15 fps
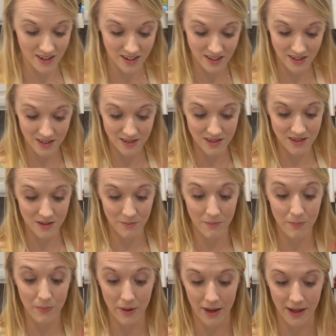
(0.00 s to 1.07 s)
onions,
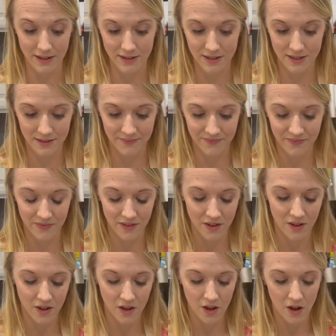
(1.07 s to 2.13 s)
but
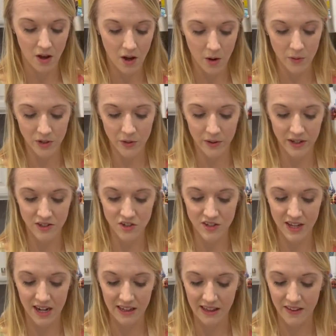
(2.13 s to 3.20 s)
all we're doing is
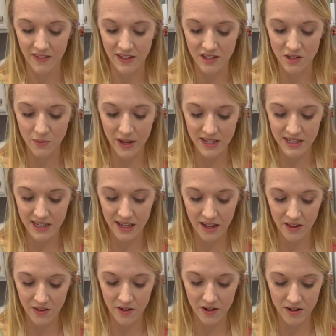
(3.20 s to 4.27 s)
just kind of letting these sweat
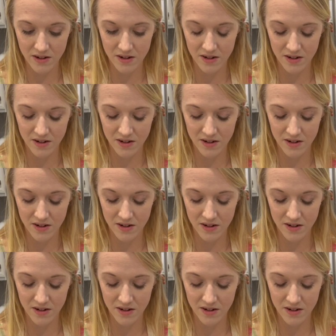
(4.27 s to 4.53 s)
together.